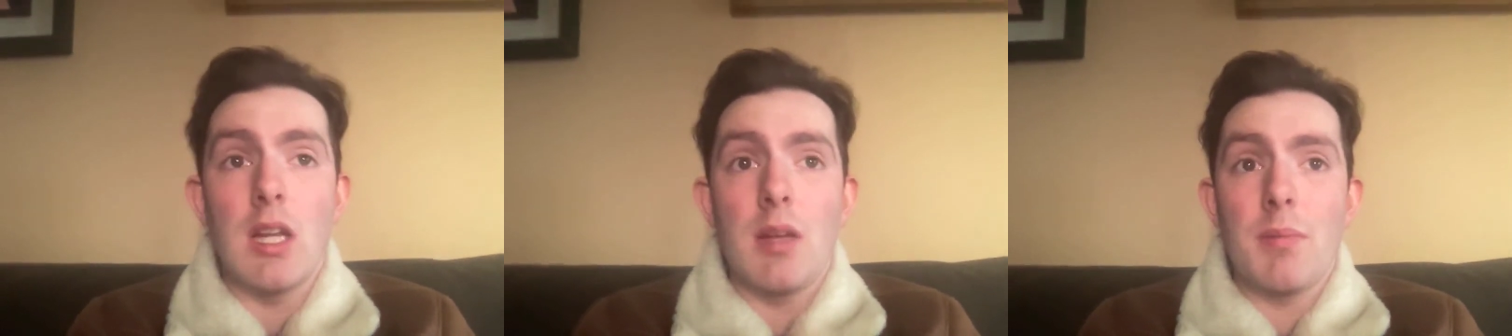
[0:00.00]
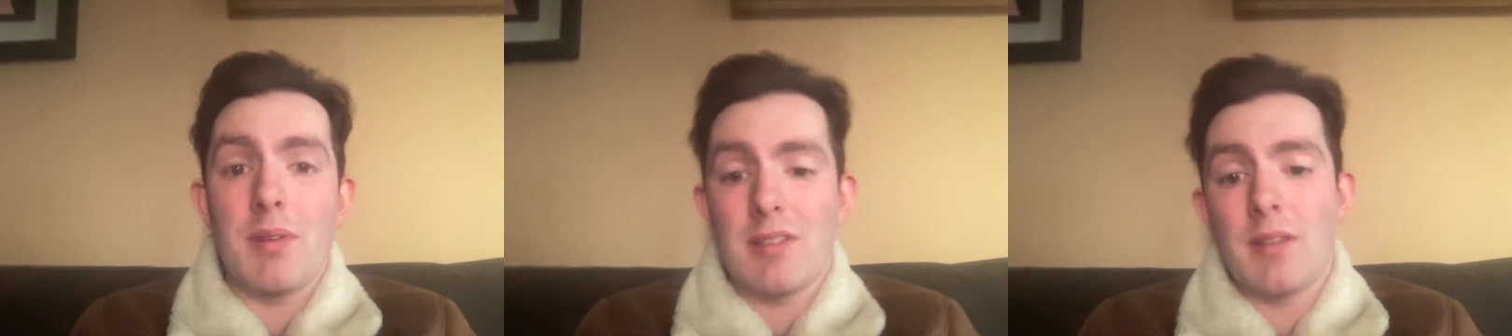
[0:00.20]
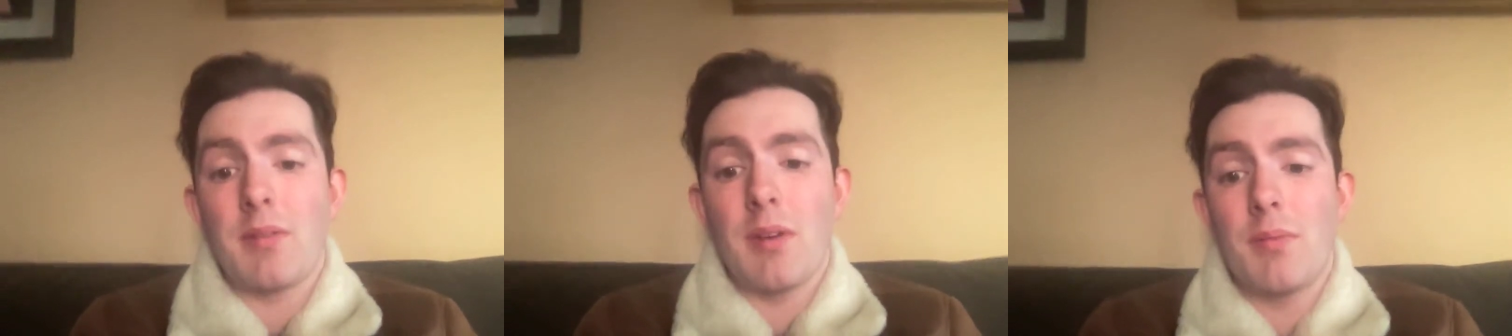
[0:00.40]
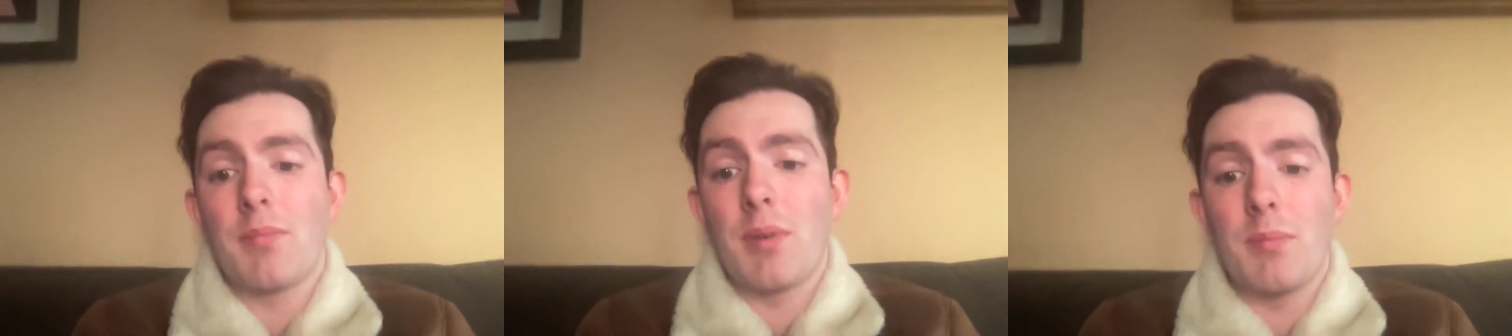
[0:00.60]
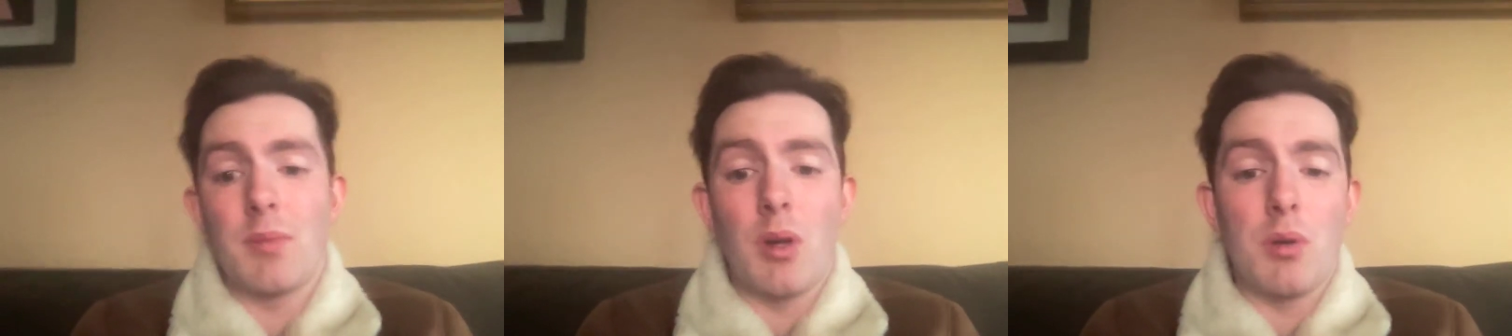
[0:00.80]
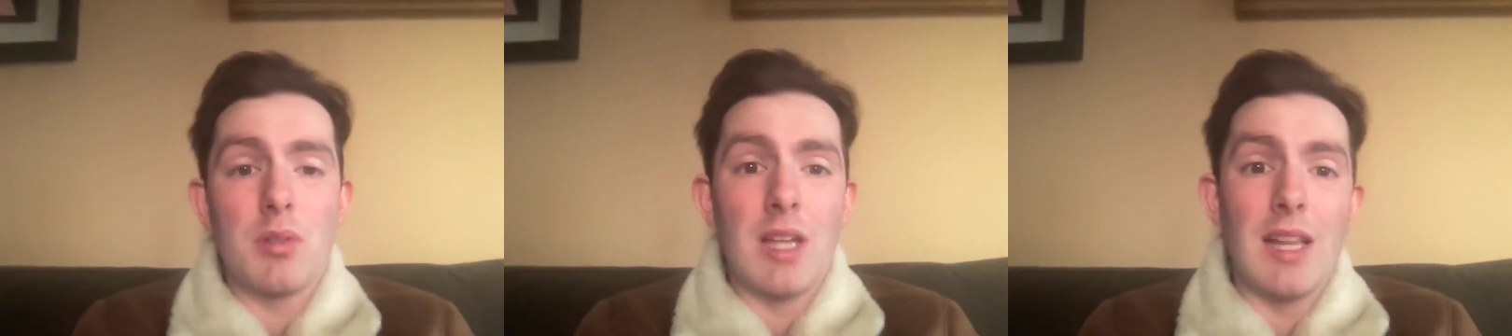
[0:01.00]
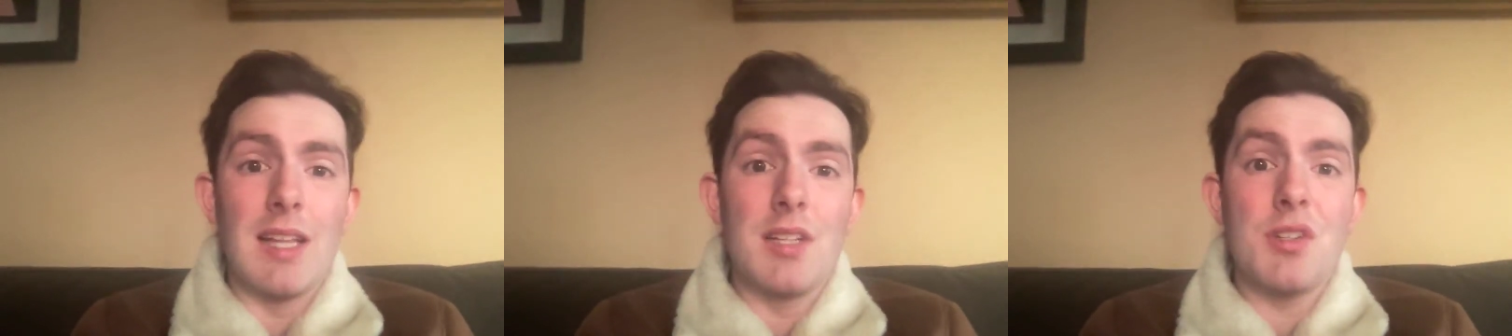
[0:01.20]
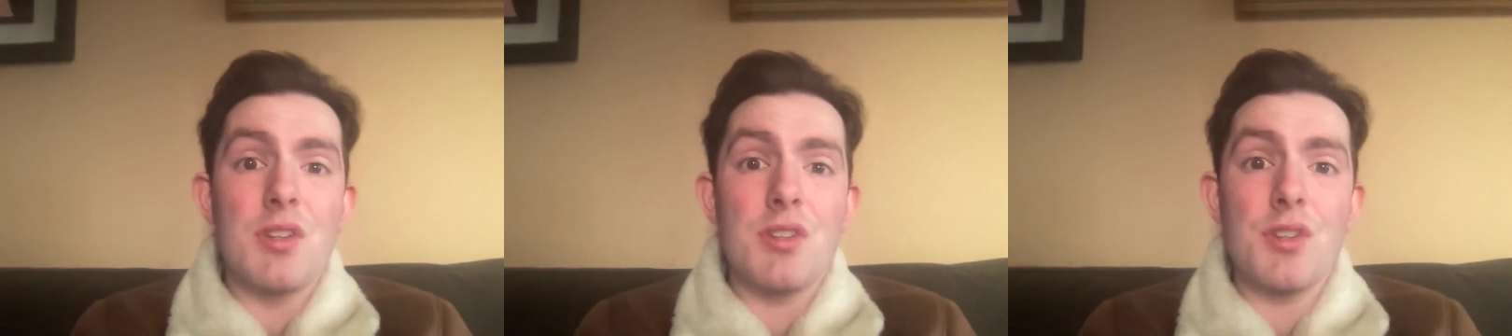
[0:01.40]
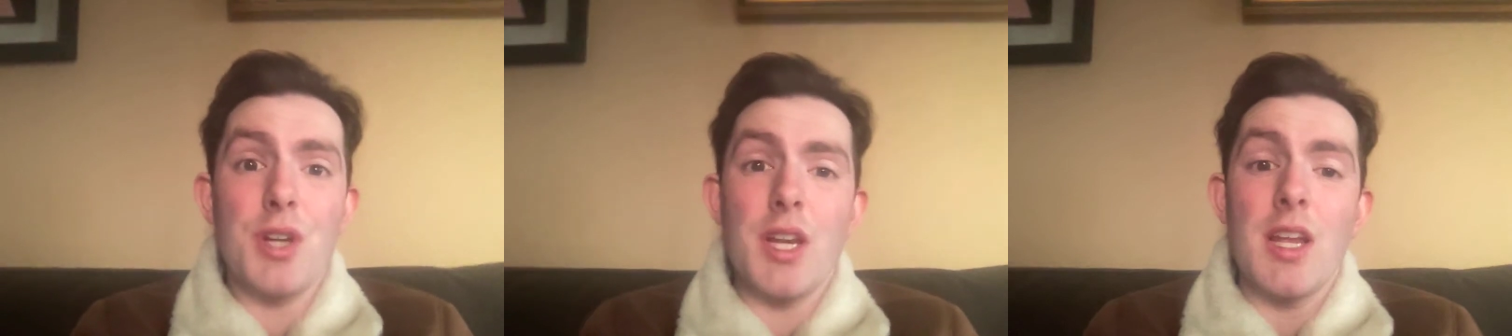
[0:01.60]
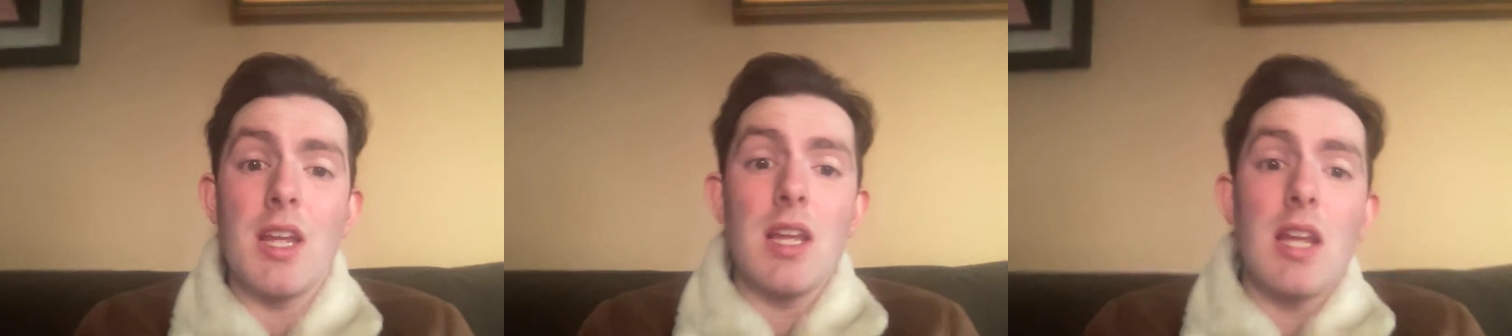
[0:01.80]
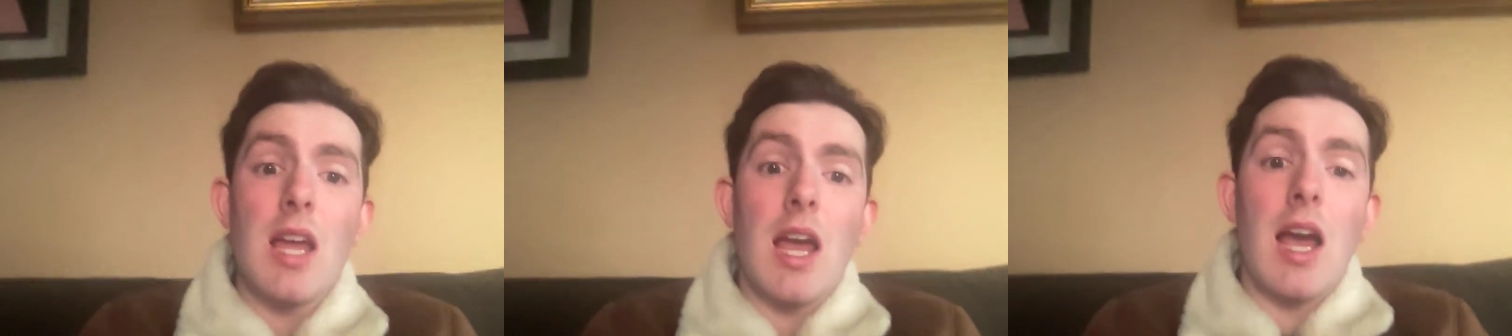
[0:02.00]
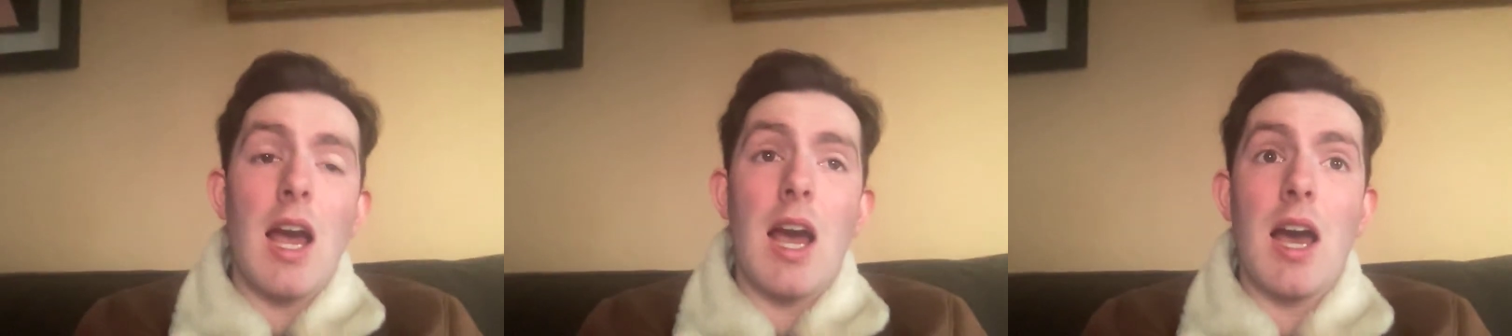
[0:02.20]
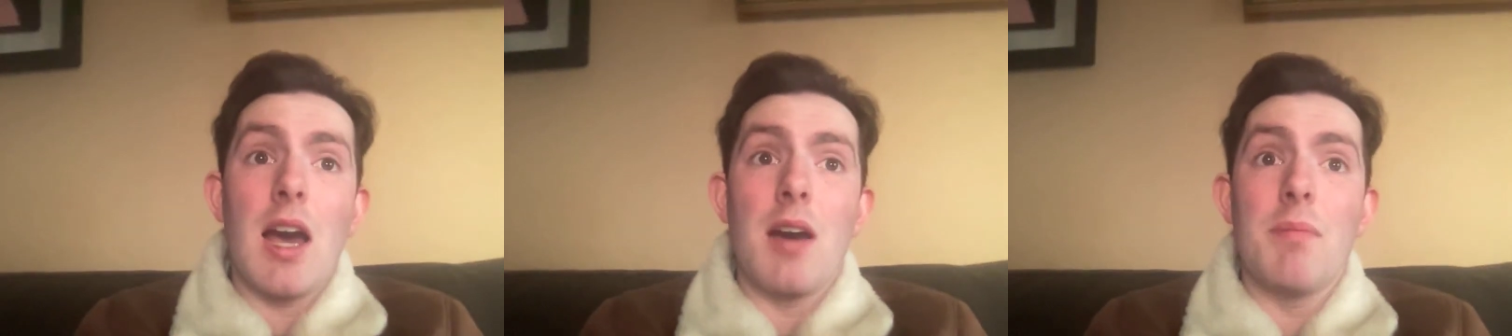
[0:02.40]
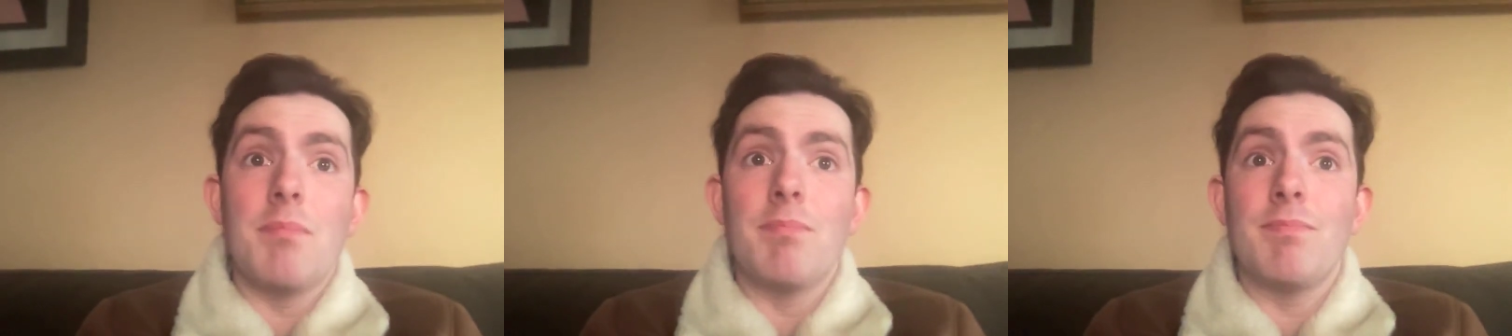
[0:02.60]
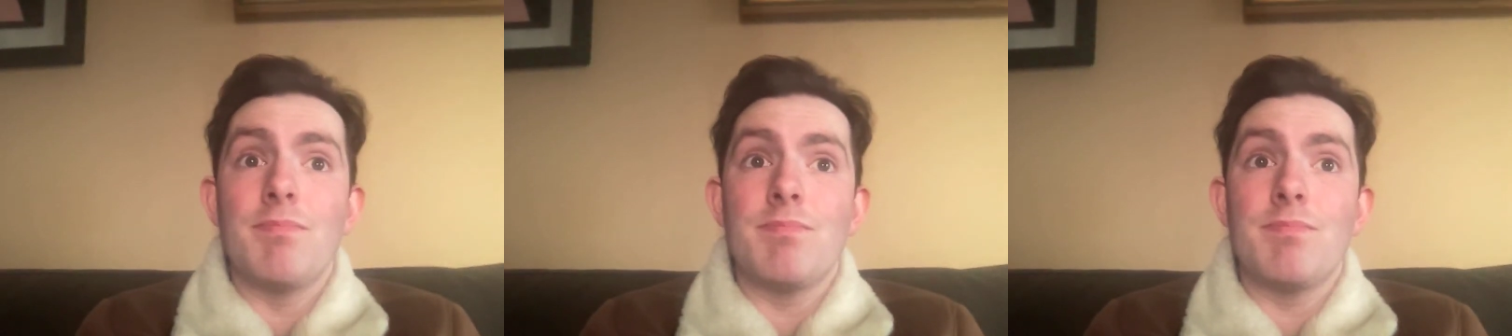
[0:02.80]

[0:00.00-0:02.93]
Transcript: because I've come from the hotel industry, I